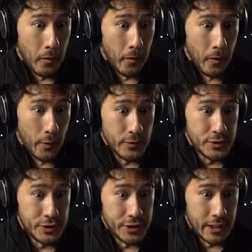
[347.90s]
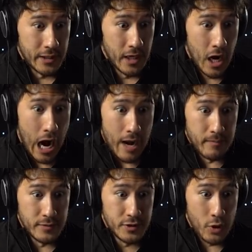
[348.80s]
Oh shit,
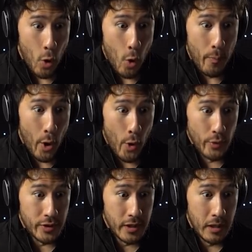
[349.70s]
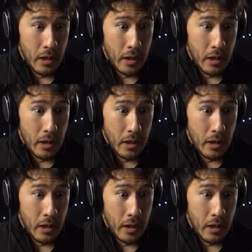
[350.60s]
I'm so boned.